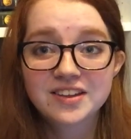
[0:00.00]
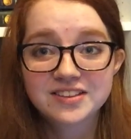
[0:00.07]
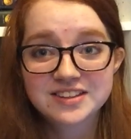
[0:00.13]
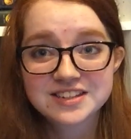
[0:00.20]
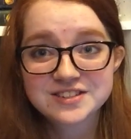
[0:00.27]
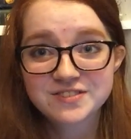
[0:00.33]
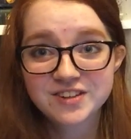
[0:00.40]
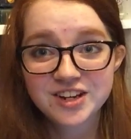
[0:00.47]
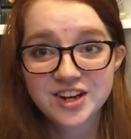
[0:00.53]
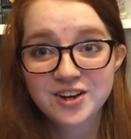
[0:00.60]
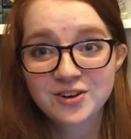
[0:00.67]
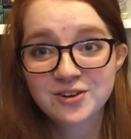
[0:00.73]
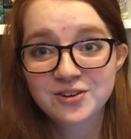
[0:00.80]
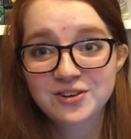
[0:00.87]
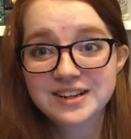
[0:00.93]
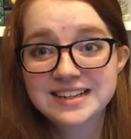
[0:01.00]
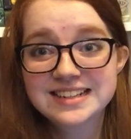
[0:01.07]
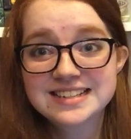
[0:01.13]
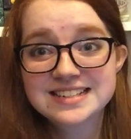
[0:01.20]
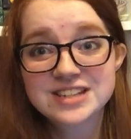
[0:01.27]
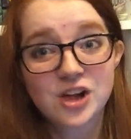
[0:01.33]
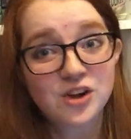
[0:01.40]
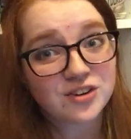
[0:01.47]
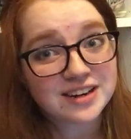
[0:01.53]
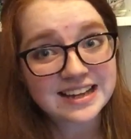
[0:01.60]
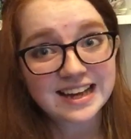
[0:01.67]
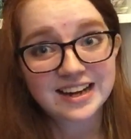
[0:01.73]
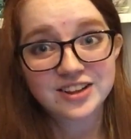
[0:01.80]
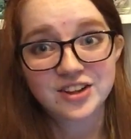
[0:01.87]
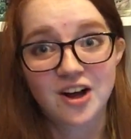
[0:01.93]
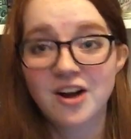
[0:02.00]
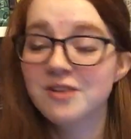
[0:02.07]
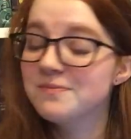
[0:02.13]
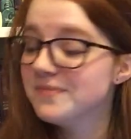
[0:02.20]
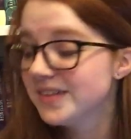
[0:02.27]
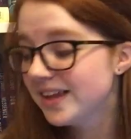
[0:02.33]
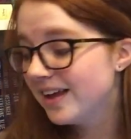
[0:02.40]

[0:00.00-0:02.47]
This video is already getting long.